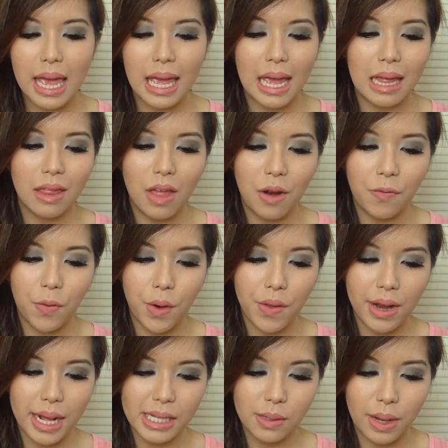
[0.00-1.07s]
And then
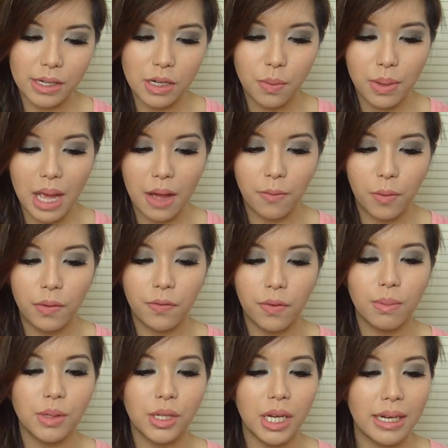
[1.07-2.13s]
for the next question, we have one
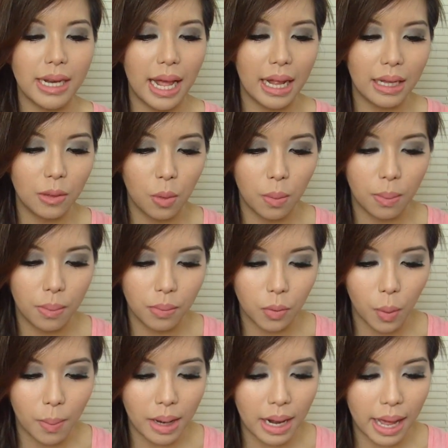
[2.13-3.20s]
from Janelle
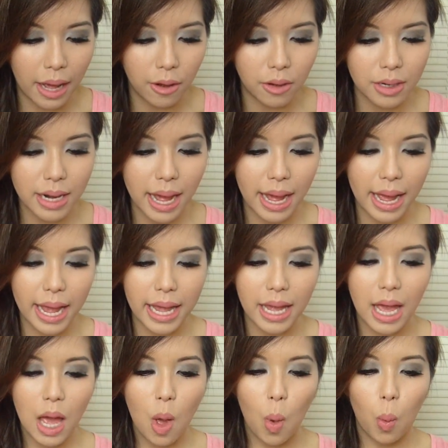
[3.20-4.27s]
Dumalaon.
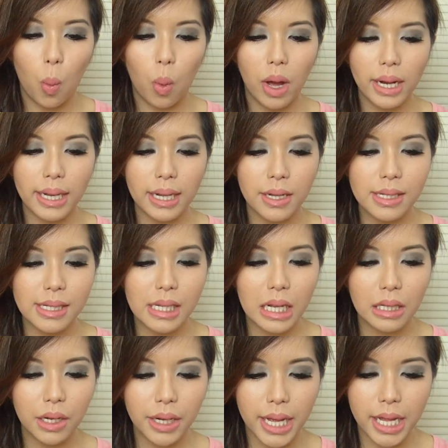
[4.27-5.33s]
Hi, what
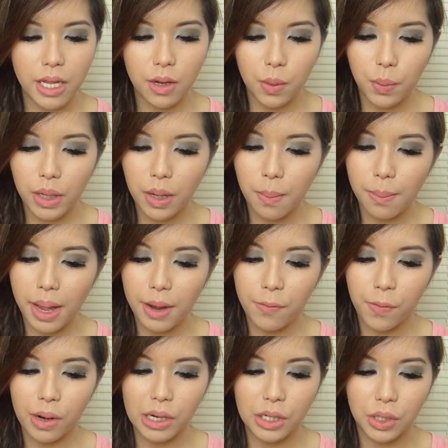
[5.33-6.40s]
concealer can you
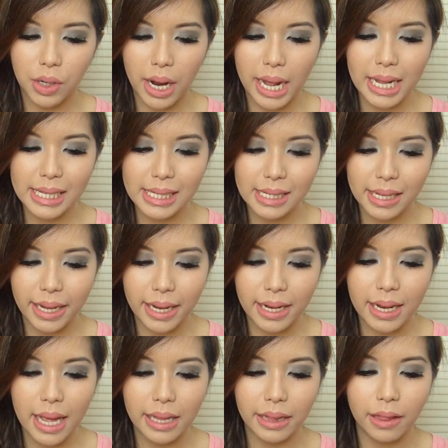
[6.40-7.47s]
recommend for dry
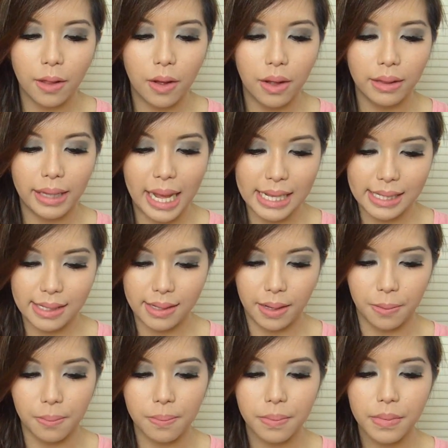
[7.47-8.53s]
skin and long
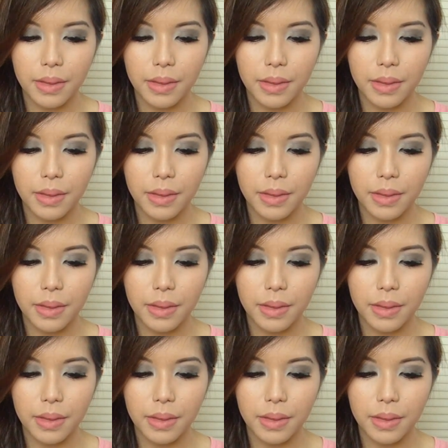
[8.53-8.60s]
lasting?